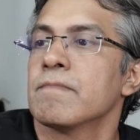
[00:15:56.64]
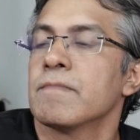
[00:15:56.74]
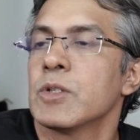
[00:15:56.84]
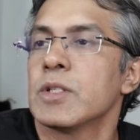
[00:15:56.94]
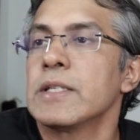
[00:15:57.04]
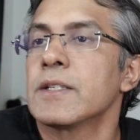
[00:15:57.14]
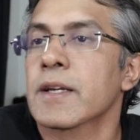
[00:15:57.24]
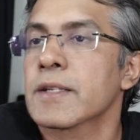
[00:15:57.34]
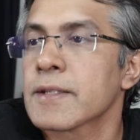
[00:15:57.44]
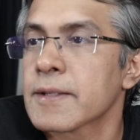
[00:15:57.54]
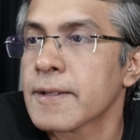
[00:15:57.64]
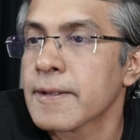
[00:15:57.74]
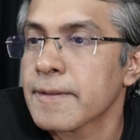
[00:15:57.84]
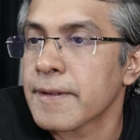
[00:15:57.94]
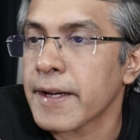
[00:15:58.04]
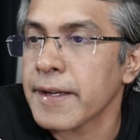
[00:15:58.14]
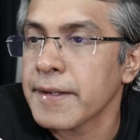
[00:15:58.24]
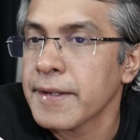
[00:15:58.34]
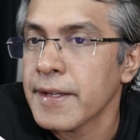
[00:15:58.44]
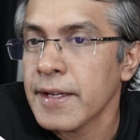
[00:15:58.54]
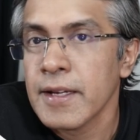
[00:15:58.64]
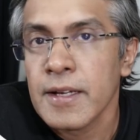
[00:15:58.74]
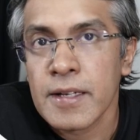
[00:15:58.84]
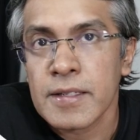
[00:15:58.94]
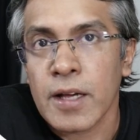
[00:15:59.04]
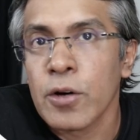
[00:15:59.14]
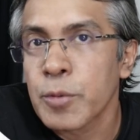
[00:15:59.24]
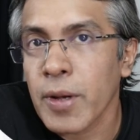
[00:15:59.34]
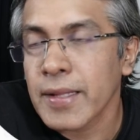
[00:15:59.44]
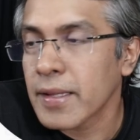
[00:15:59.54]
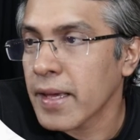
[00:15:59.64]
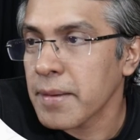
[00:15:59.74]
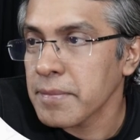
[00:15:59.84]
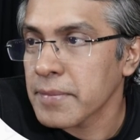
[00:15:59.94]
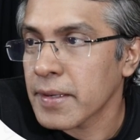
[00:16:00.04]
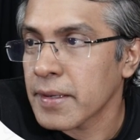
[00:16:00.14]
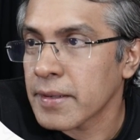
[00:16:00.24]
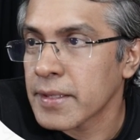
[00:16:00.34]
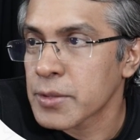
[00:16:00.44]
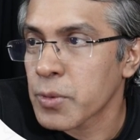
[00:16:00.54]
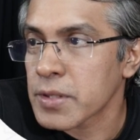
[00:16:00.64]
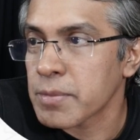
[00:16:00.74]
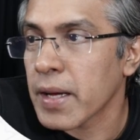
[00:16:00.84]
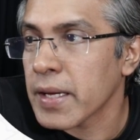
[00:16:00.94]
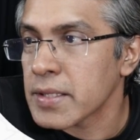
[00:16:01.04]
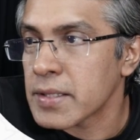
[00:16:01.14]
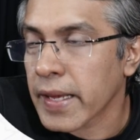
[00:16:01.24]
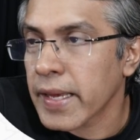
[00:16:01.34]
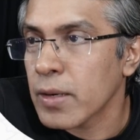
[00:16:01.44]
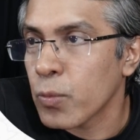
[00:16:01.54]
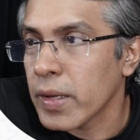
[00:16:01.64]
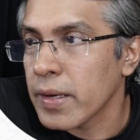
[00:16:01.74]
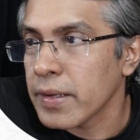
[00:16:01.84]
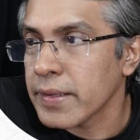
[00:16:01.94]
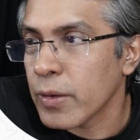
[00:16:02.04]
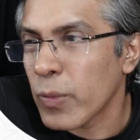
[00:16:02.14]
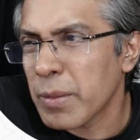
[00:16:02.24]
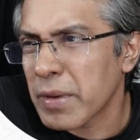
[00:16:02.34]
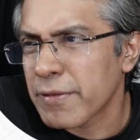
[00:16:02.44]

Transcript: c6, right? So I hope you like the game. This was my second win in the event, my